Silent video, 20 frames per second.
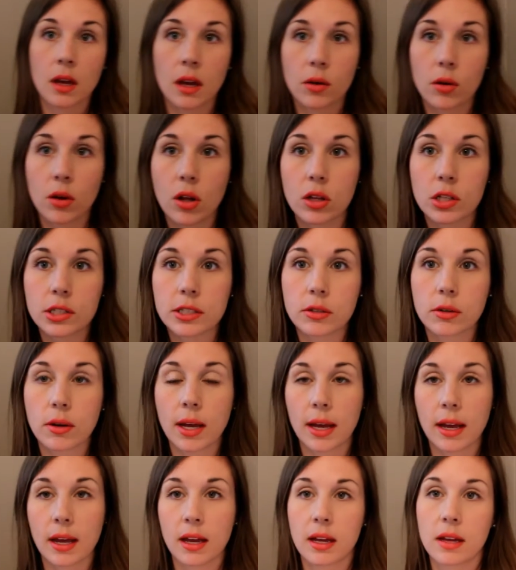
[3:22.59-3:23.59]
I will also
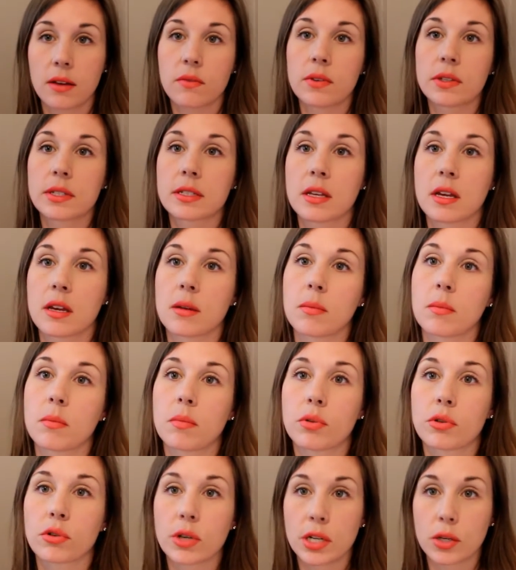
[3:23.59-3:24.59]
have some
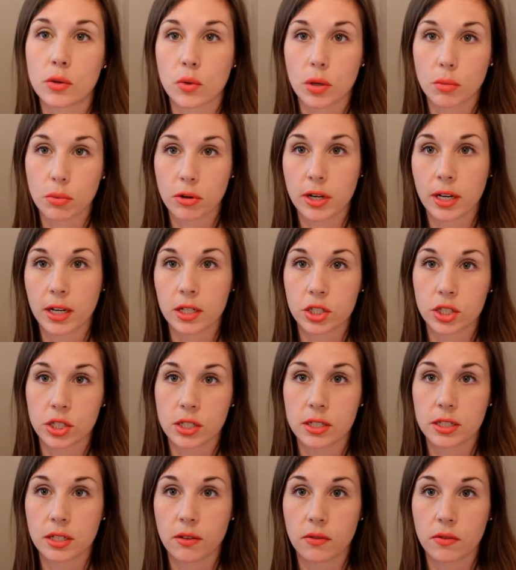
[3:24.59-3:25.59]
print
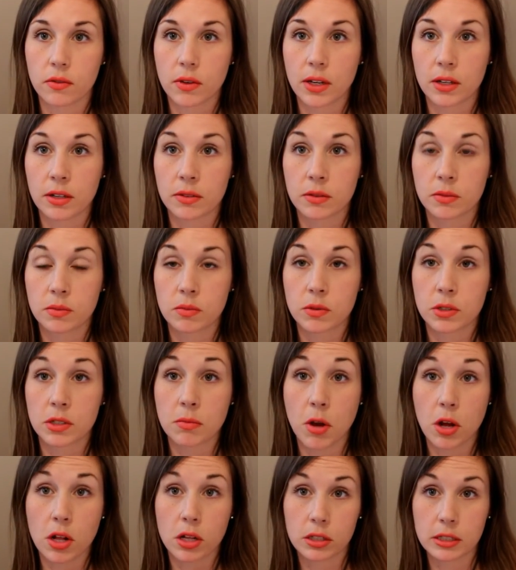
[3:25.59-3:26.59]
reproductions of a
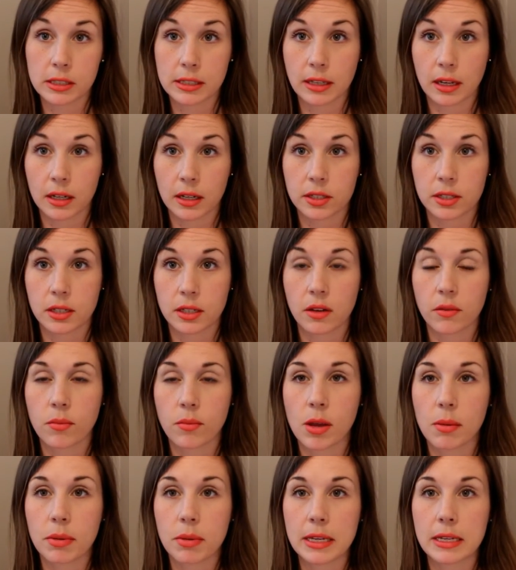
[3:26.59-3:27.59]
smaller selection of
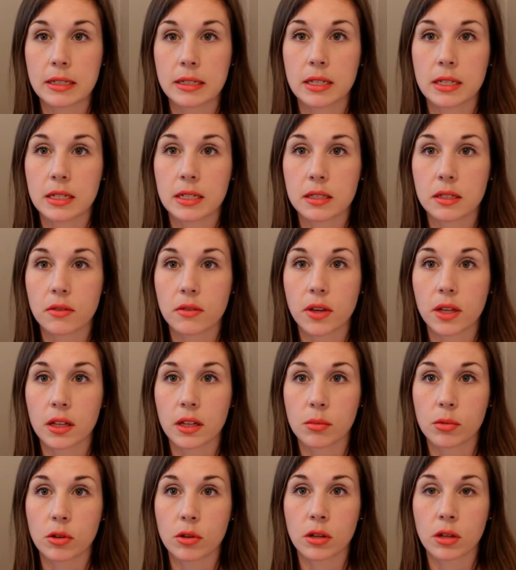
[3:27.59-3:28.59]
my paintings
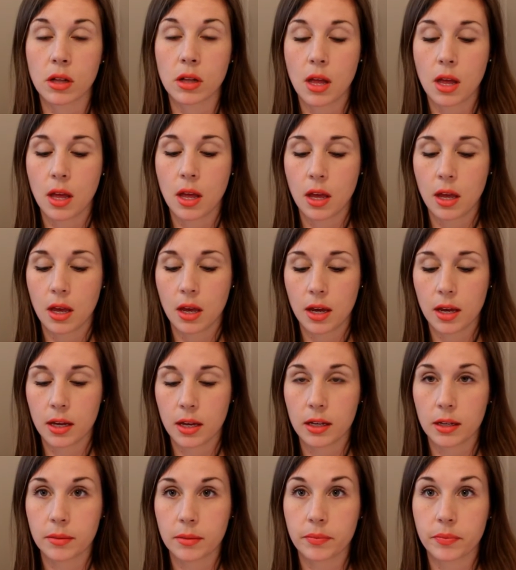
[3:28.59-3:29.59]
available
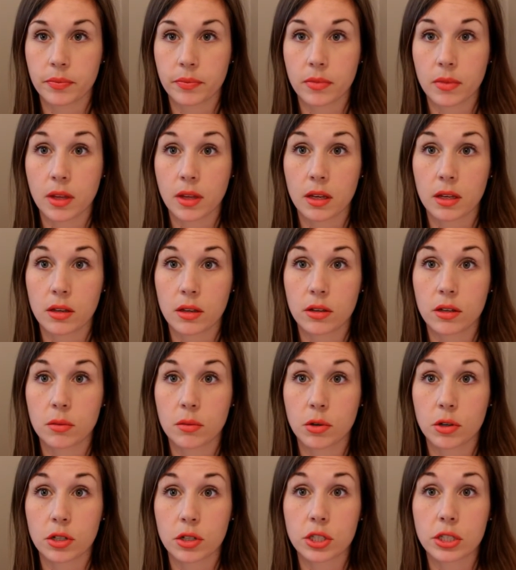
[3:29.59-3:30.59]
um, that you can
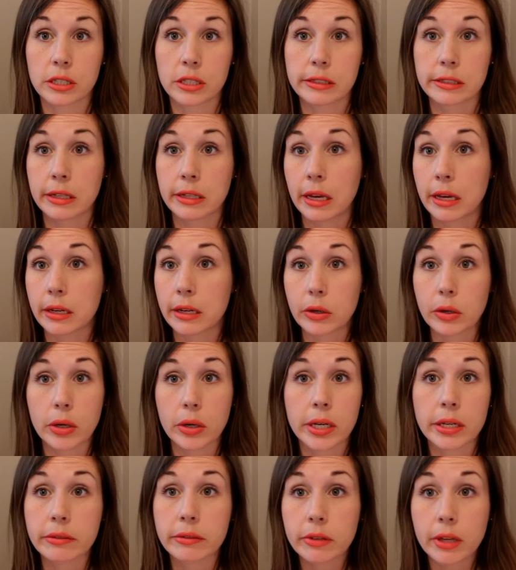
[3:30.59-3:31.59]
purchase at
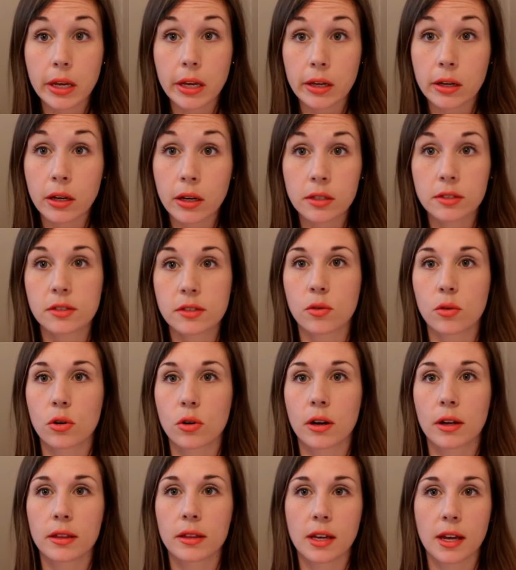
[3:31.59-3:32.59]
Creative Chaos
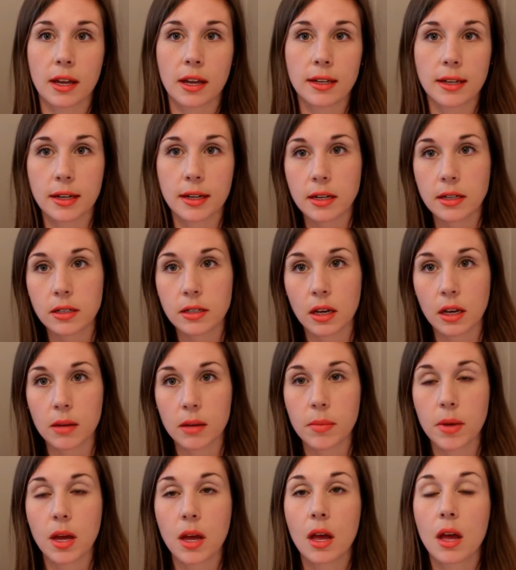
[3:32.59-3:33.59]
or online
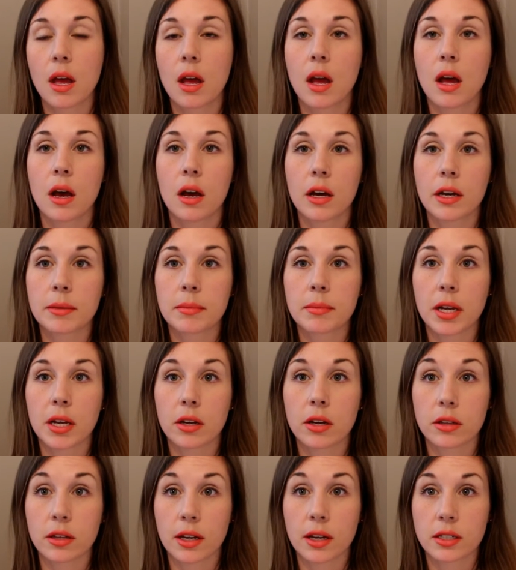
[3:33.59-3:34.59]
anytime on my
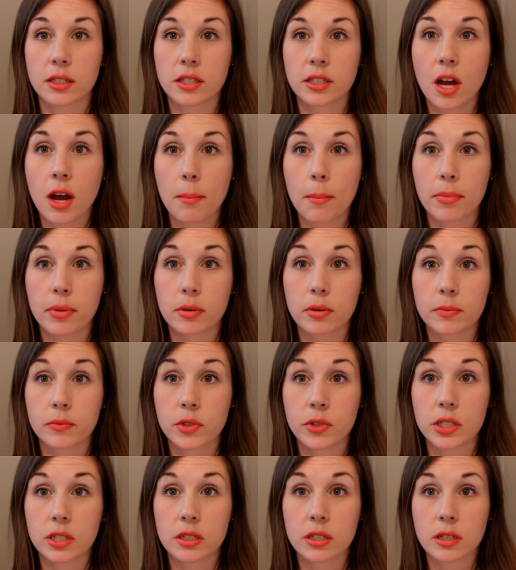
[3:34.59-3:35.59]
online shop,
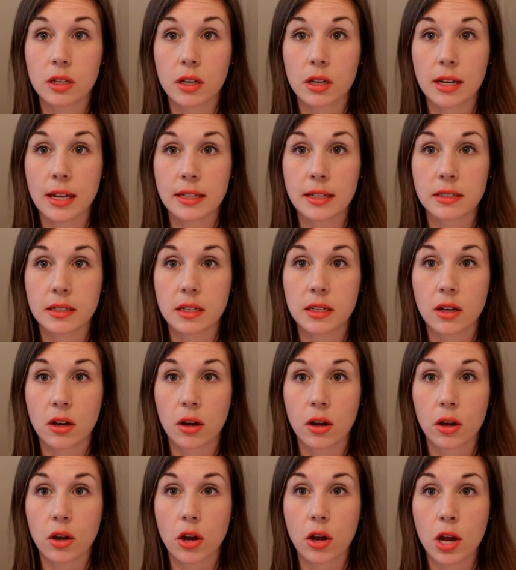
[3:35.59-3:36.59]
which is on
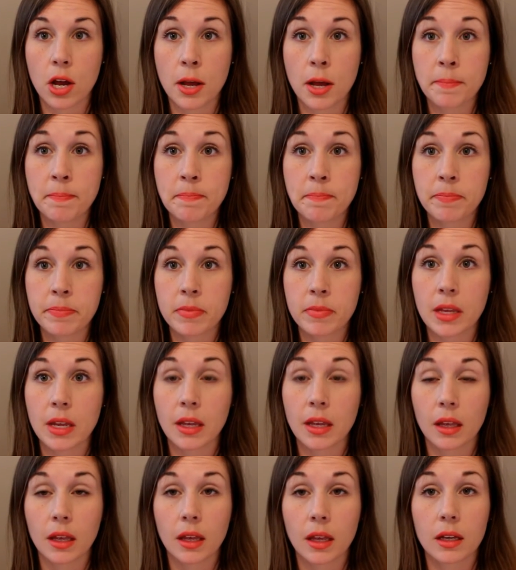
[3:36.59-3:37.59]
Etsy.com.
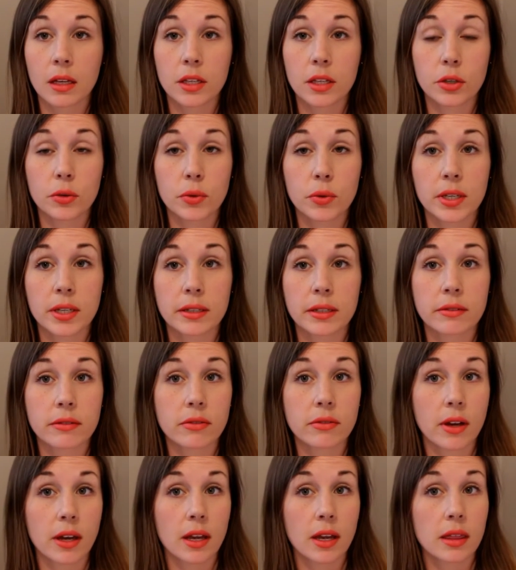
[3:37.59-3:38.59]
You can
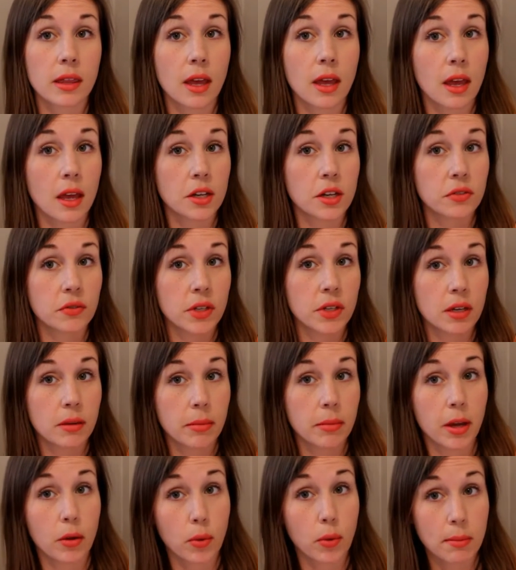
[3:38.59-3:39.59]
find that via
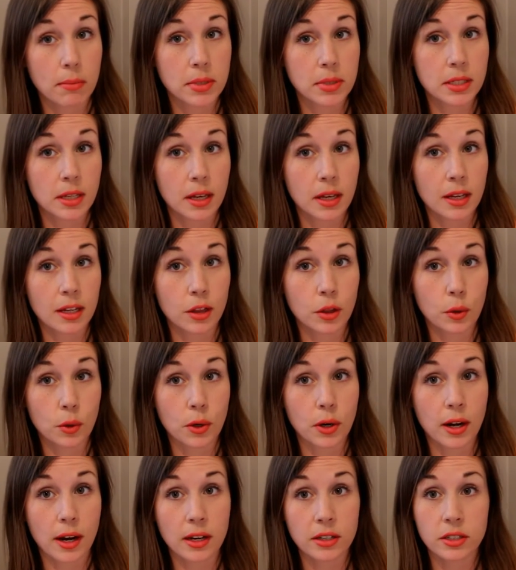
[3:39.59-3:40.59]
my website,
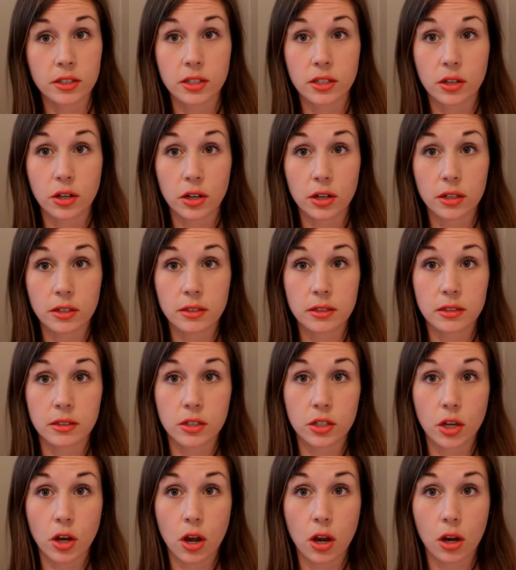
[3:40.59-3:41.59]

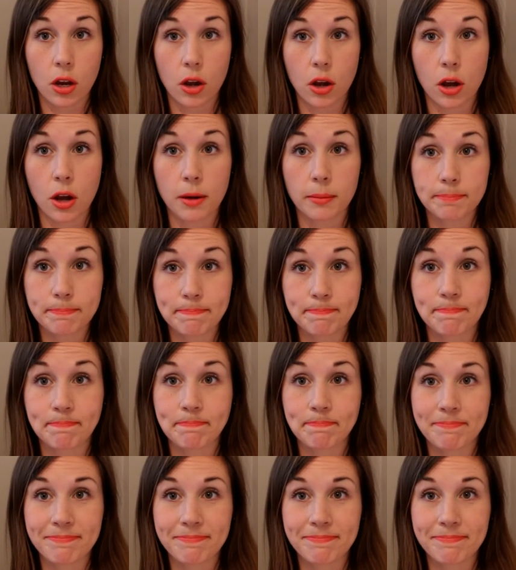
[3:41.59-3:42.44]
lauraashtonartist.com.